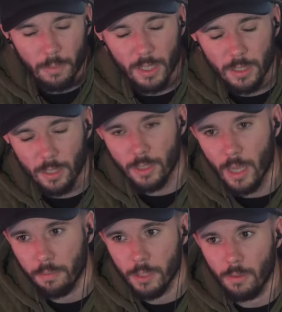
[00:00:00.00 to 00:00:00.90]
But this
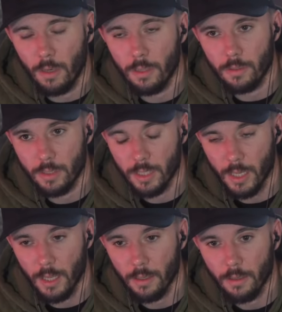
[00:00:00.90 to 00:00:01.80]
just helps you
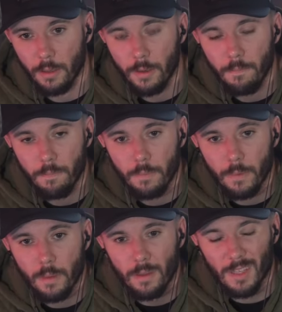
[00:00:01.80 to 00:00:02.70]
understand
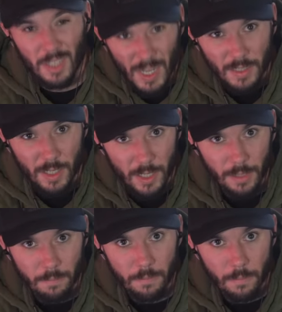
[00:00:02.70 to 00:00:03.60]
the
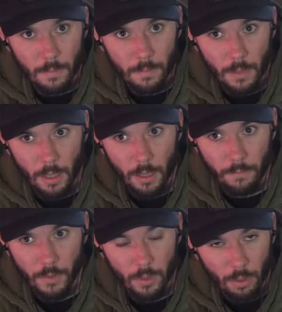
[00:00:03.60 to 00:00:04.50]
density
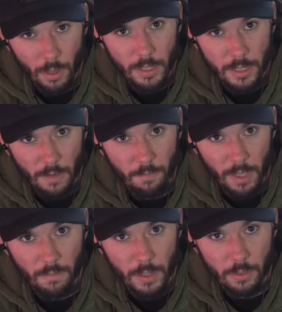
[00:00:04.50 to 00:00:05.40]
of Ukraine's F
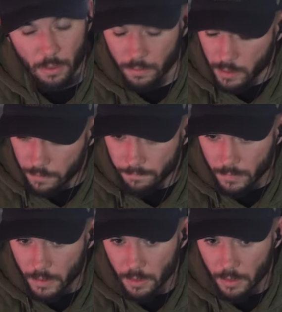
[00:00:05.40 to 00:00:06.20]
P V drones.